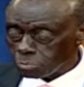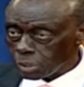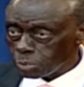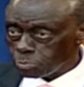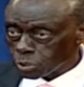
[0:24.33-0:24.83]
can
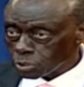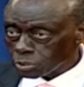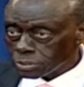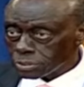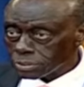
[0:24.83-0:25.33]
be
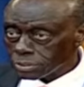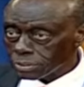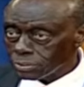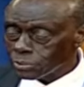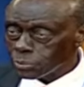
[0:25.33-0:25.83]
brought
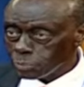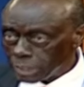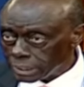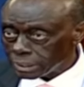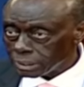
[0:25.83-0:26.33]
on
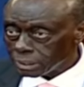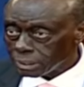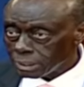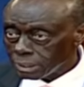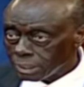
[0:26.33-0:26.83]
me.
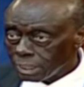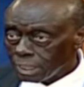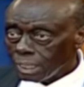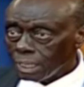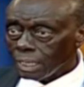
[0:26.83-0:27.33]

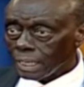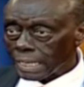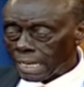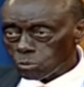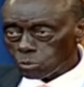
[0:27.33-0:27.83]

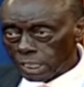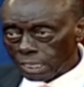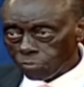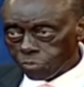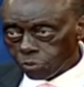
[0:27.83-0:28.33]
And I would have